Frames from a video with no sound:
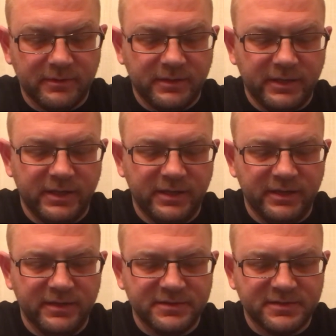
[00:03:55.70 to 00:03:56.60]
It
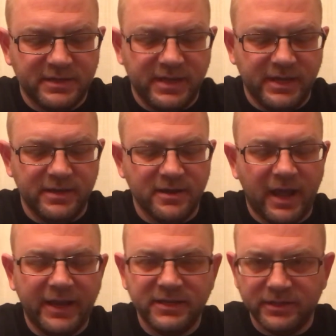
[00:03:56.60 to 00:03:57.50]
is a
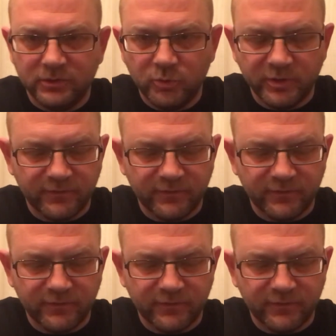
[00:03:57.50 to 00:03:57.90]
90 lumen